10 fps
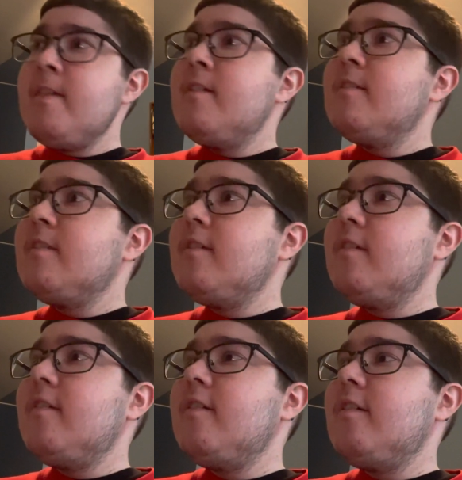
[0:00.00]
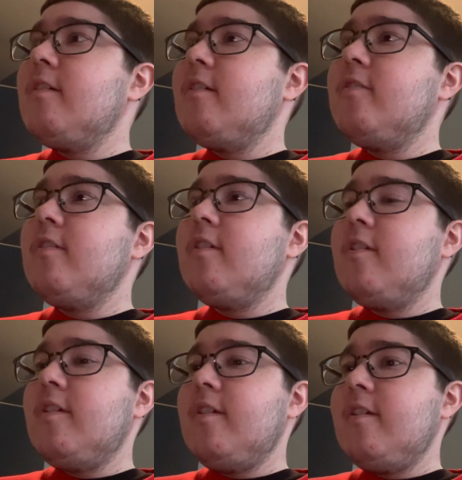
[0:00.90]

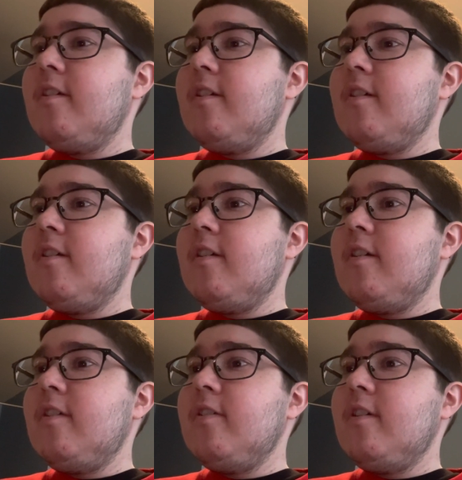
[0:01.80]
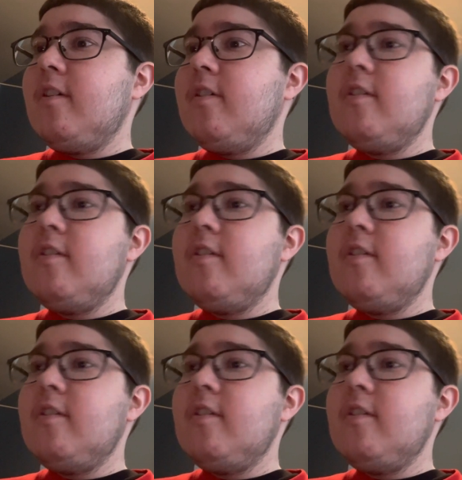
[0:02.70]
(silence)